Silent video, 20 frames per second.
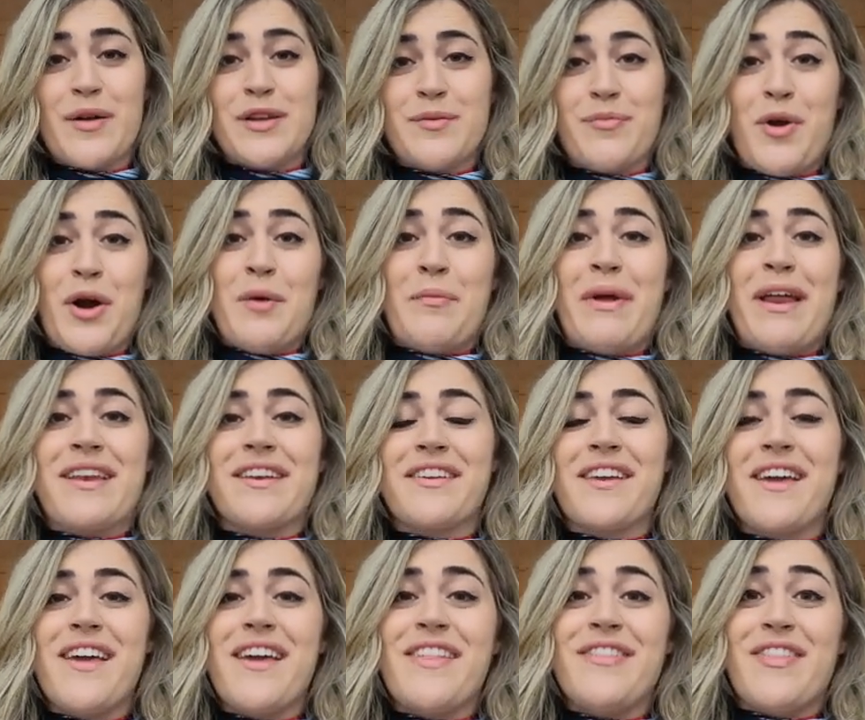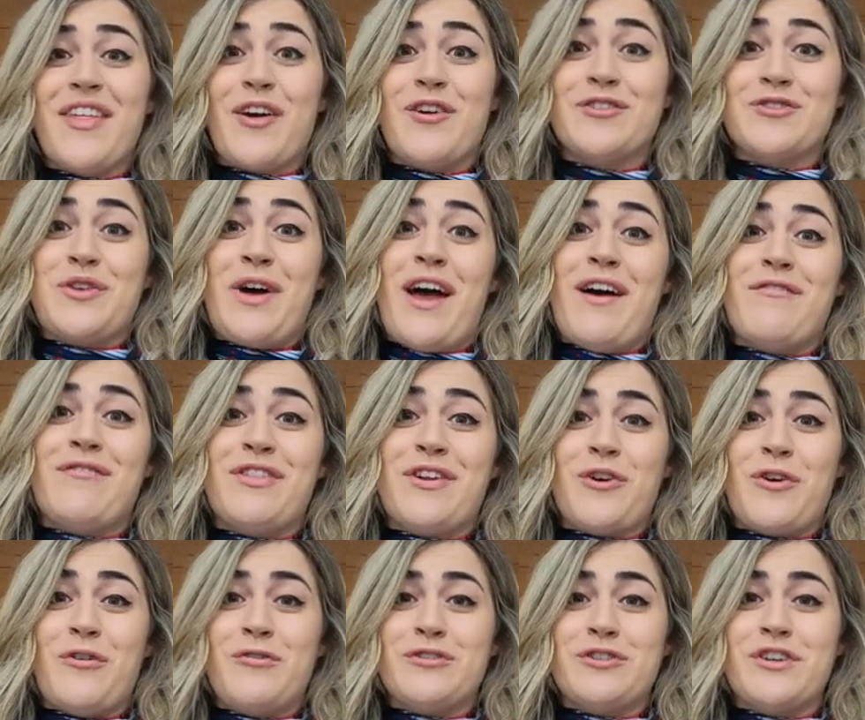department, they also have
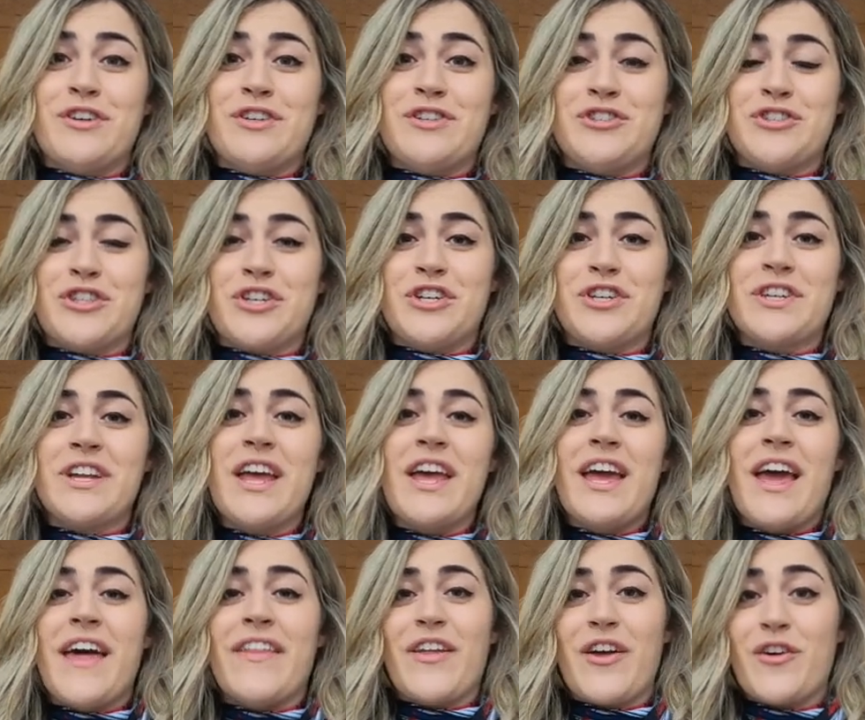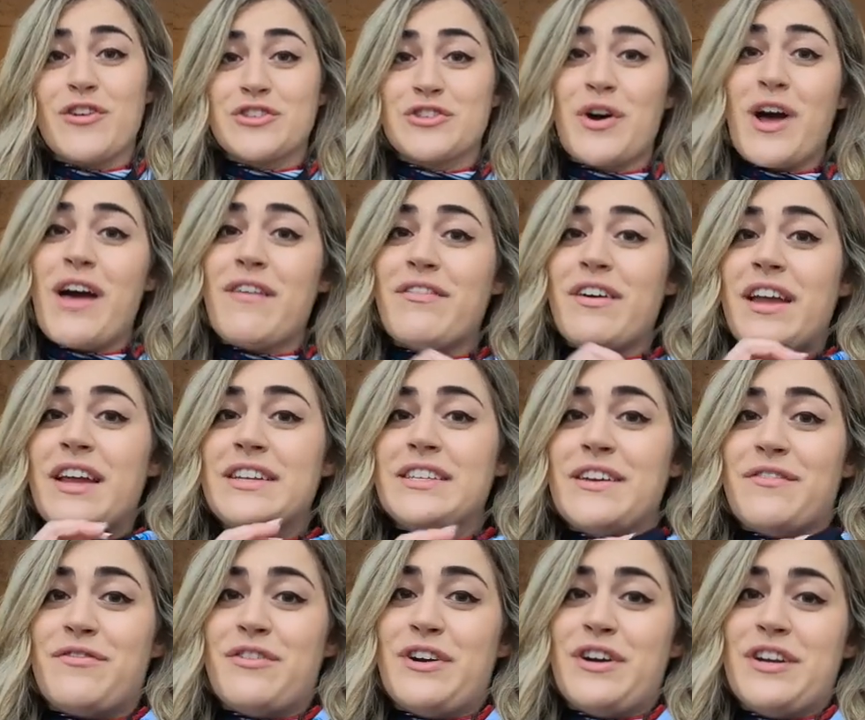their own shirt, and they also have a
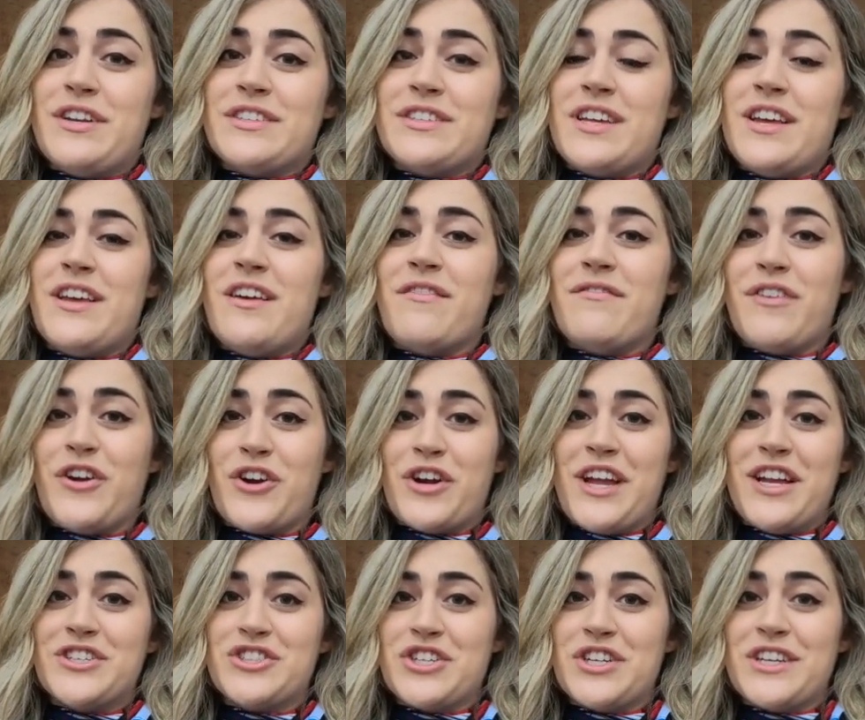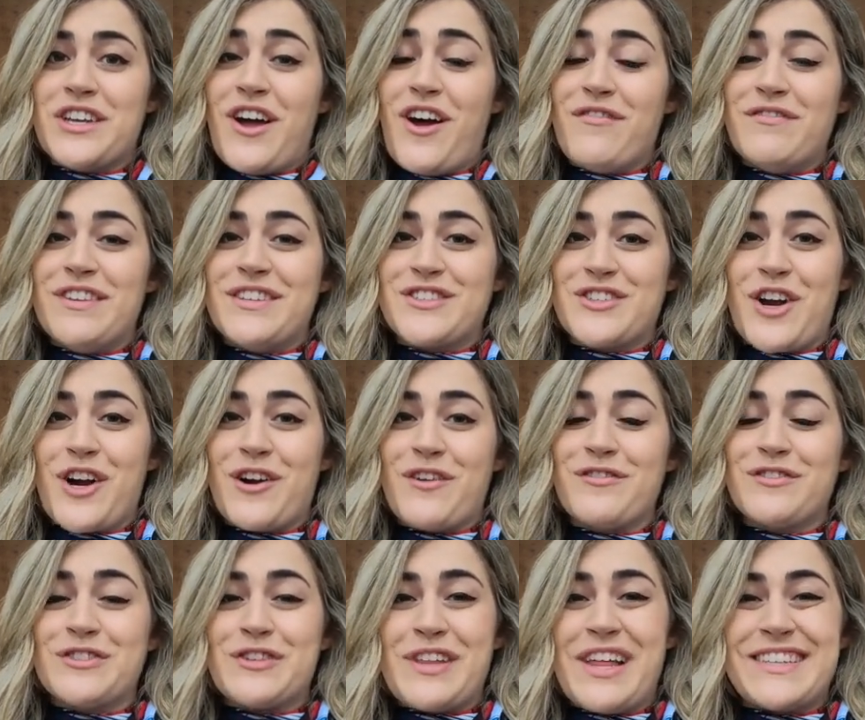different variation of the
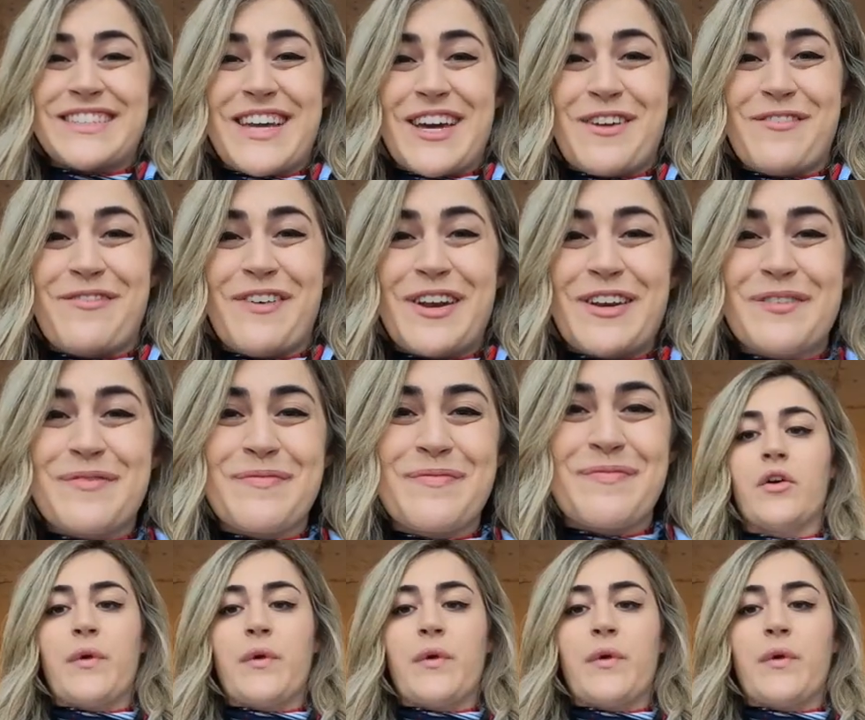scarf, so that's kind of fun.